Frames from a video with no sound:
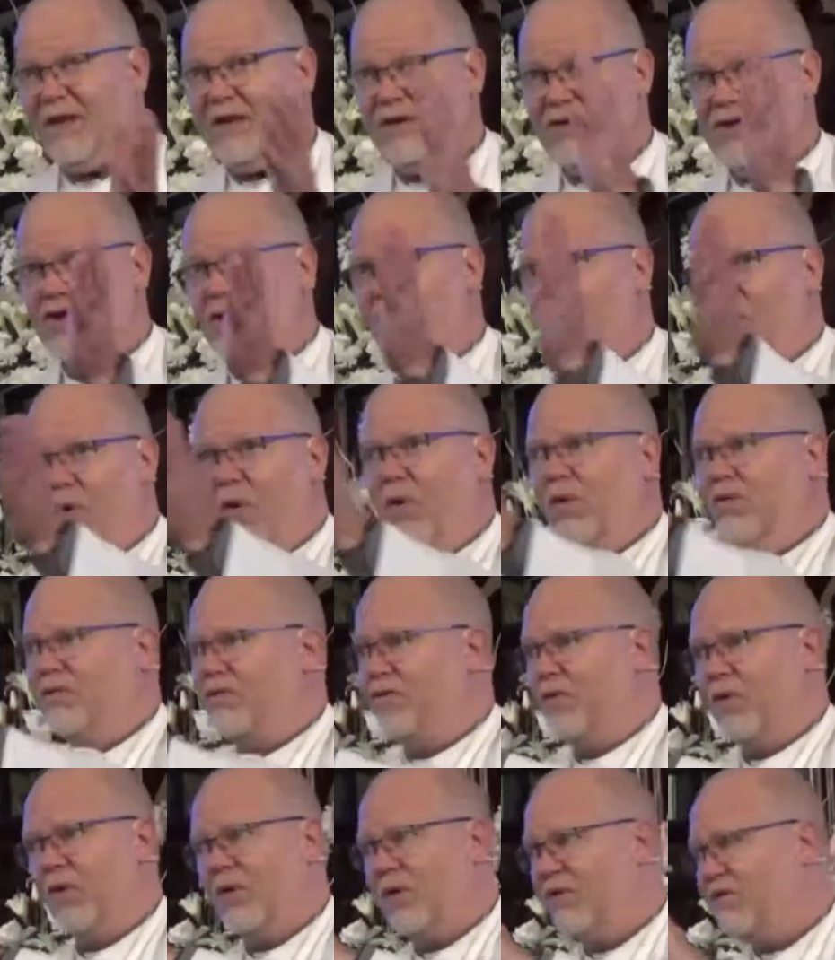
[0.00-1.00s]
So, all
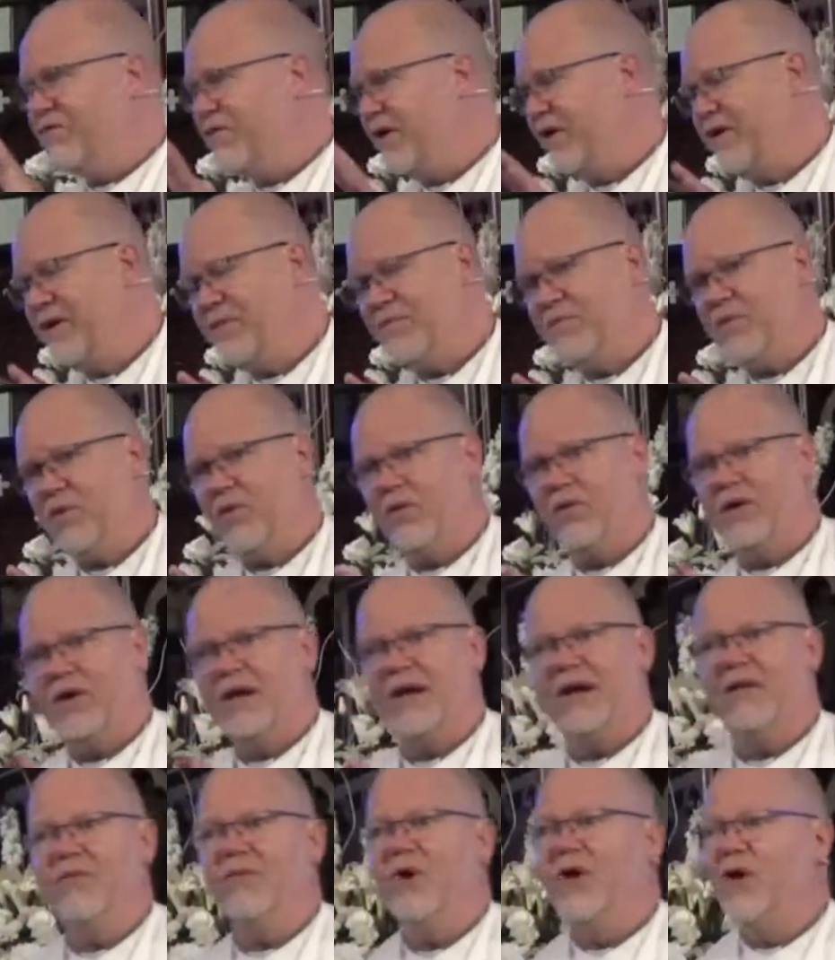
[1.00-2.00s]
four are very important,
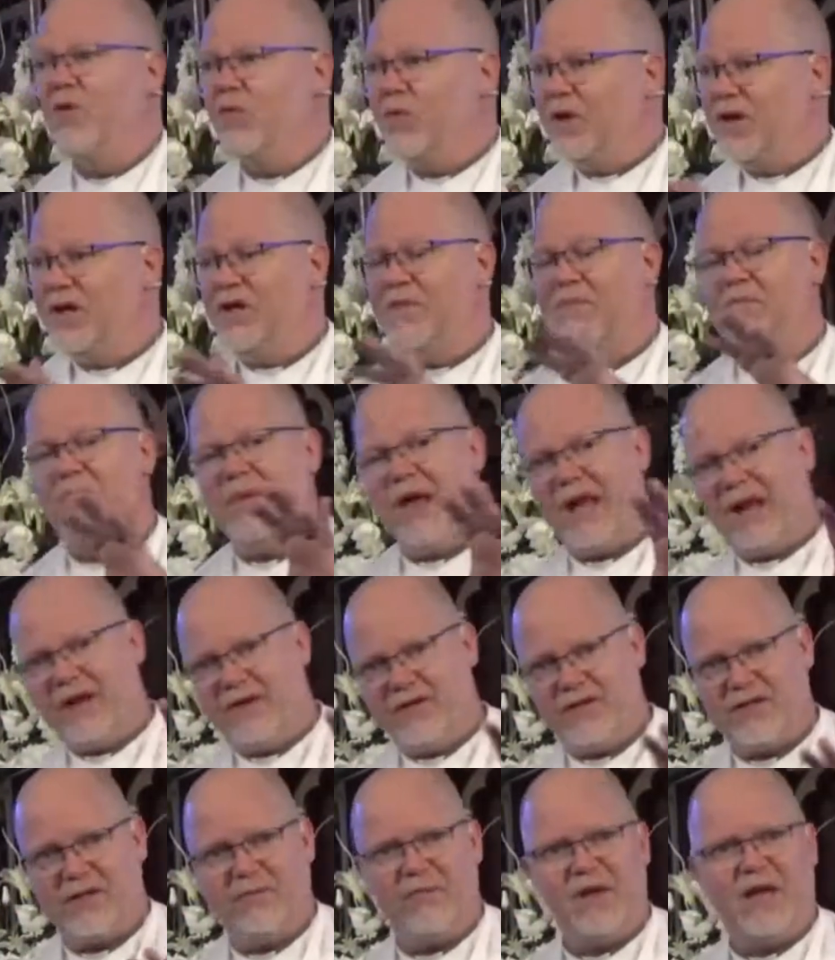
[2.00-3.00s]
and we need to
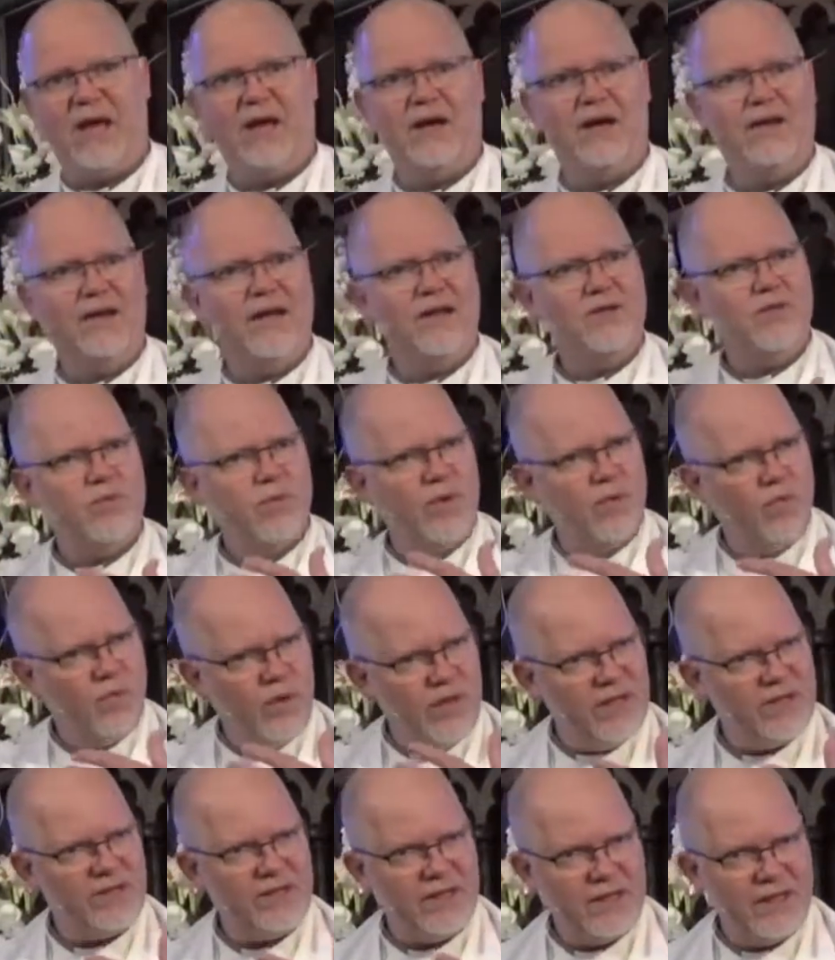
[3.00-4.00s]
balance them out, and that's what
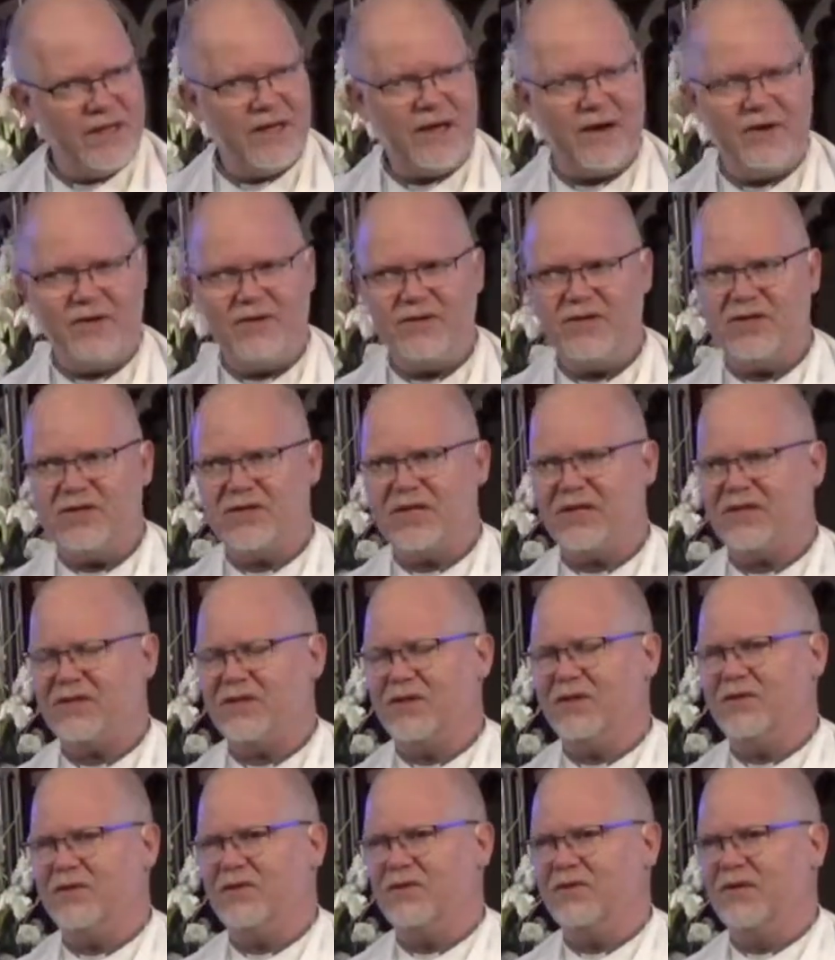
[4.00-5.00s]
Wesley encourages us
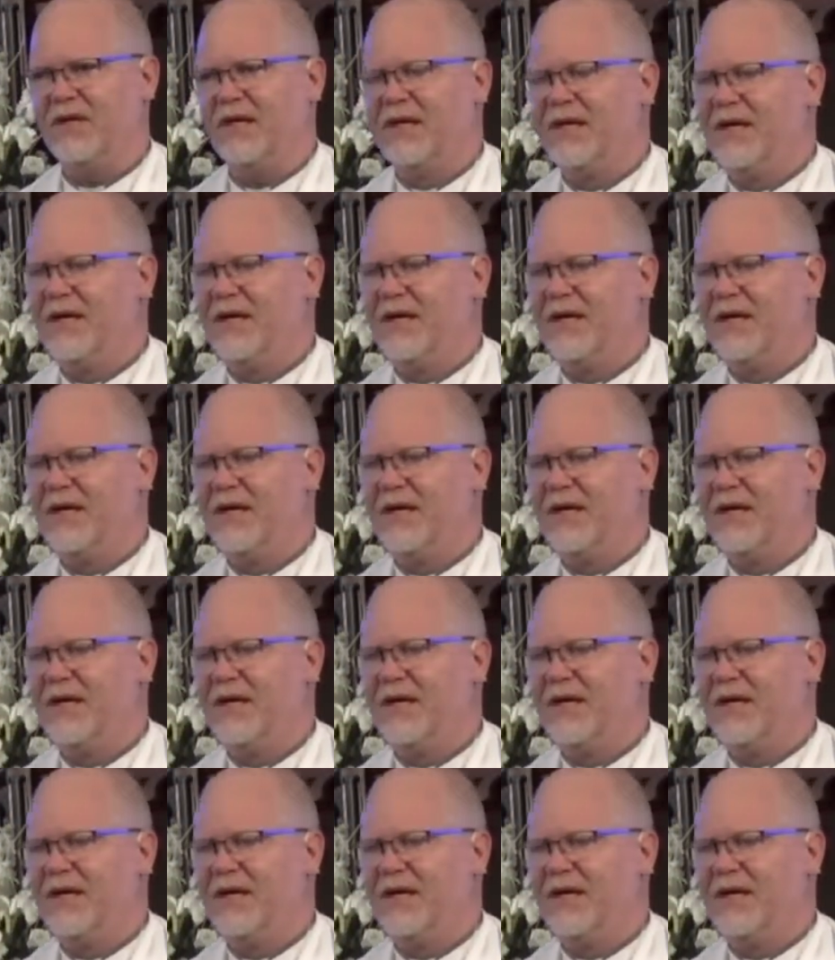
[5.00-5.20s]
to do.